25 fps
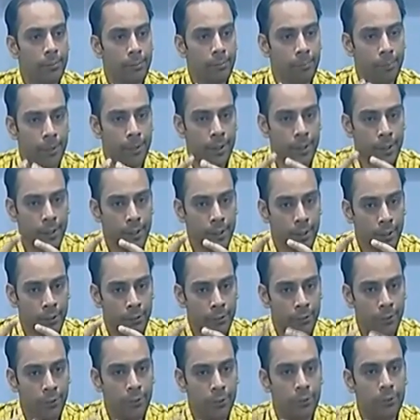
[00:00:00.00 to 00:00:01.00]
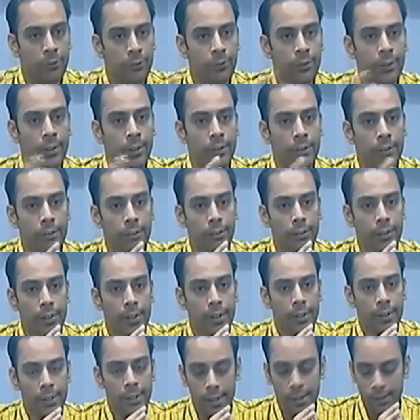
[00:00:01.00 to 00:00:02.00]
of your students.
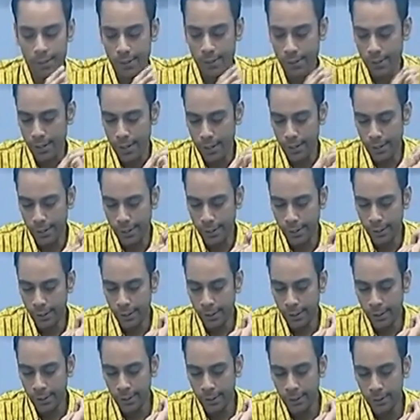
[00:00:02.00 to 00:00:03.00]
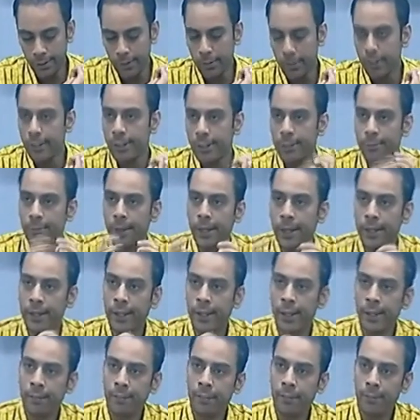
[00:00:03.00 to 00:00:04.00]
That's it. There is another aspect
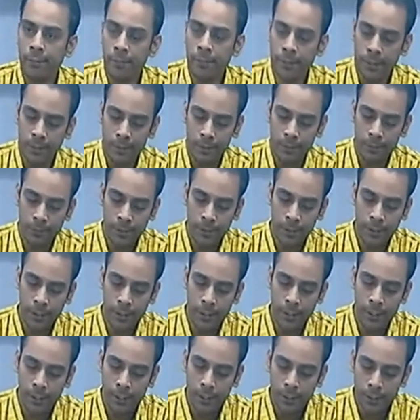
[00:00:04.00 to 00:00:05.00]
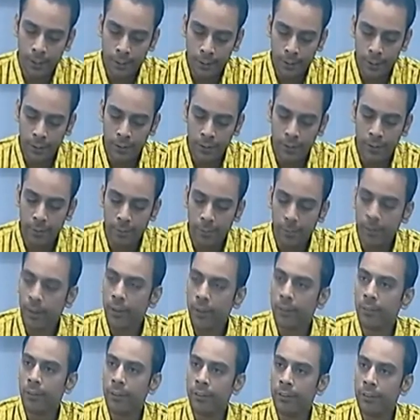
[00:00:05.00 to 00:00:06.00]
that will be automatically touched
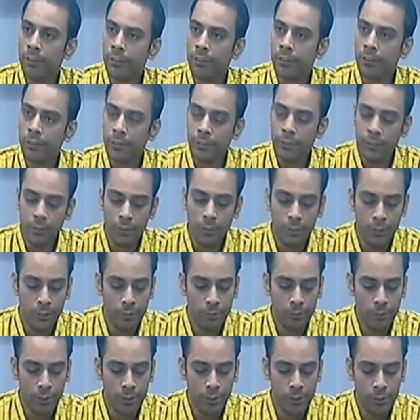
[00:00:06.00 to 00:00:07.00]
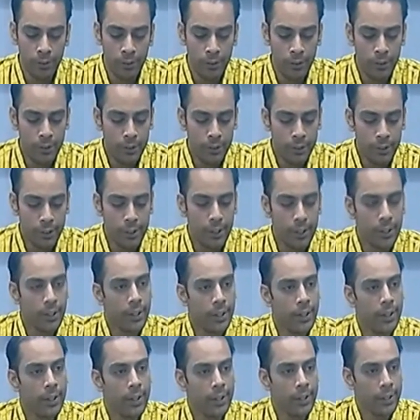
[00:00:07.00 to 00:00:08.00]
upon once you involve
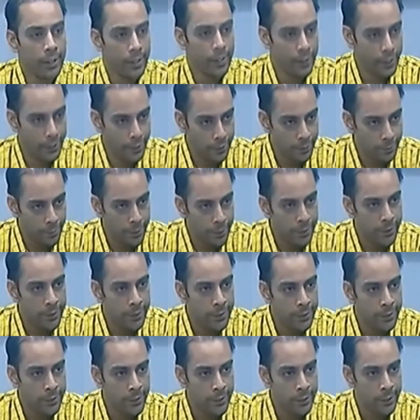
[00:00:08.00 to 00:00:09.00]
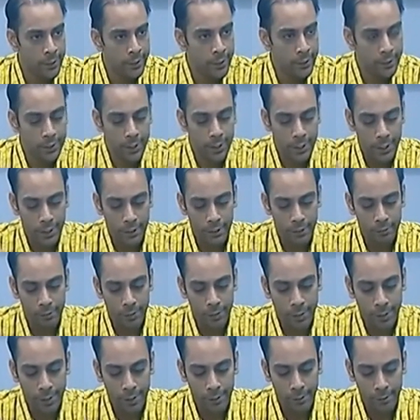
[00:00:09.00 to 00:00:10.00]
the enterprises in this kind of
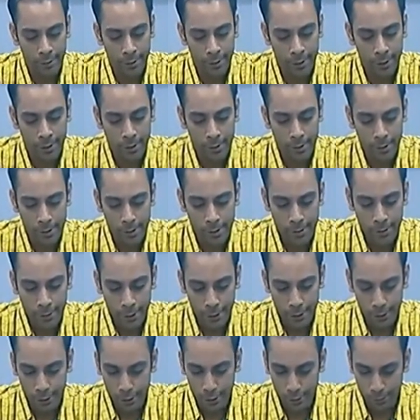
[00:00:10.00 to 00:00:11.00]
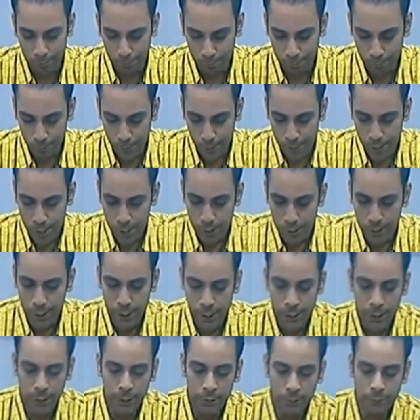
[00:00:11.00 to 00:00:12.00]
activity. That's it.
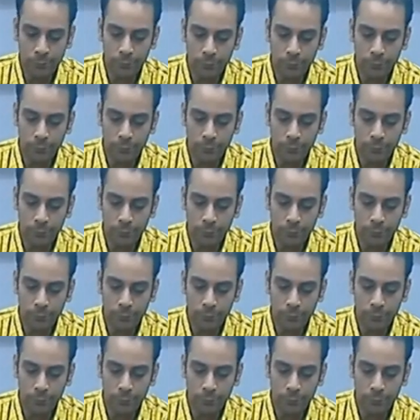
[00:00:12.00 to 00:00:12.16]
Then